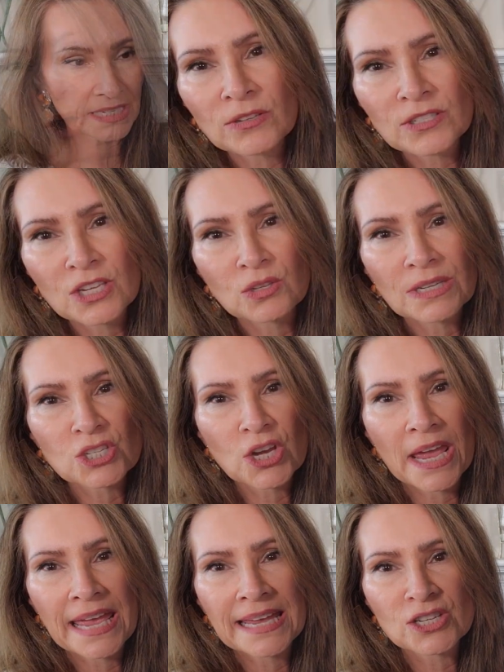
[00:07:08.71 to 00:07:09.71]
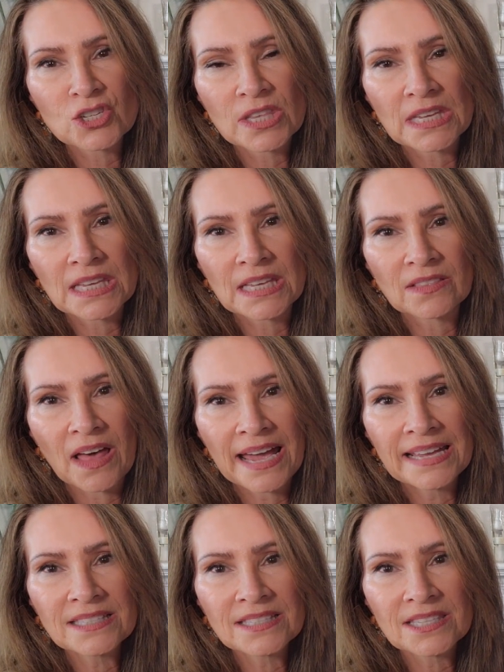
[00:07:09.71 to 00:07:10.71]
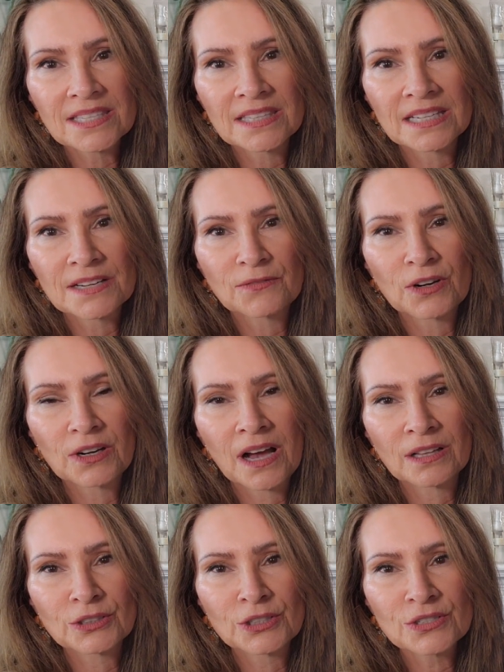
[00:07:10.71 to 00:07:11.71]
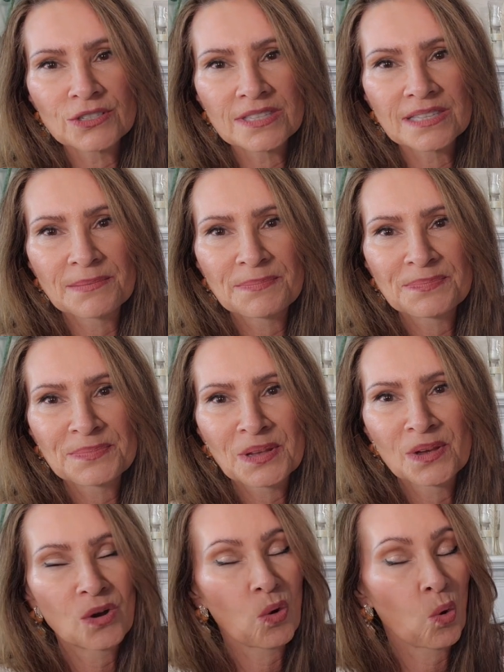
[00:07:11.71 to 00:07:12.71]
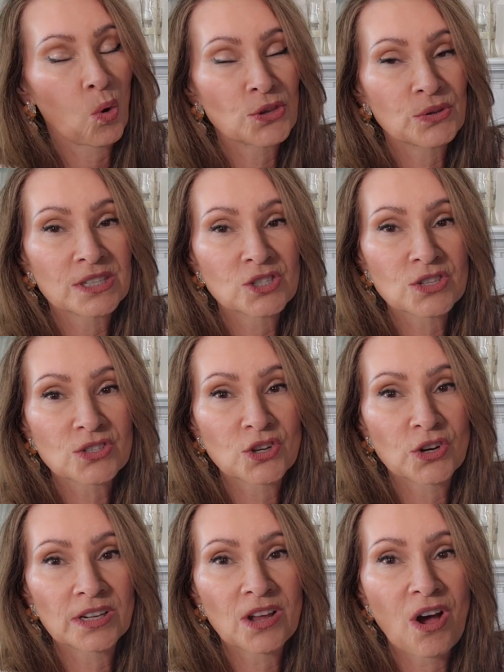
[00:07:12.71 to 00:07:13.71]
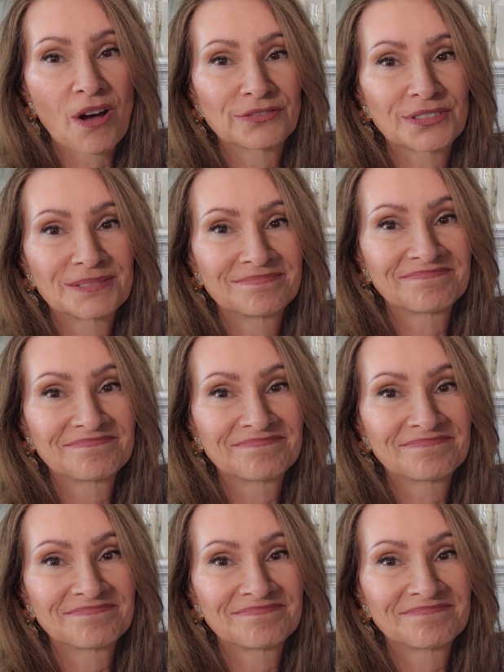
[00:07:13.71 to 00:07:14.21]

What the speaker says: Also, you can change the lights, the different colors, or you can just turn it off.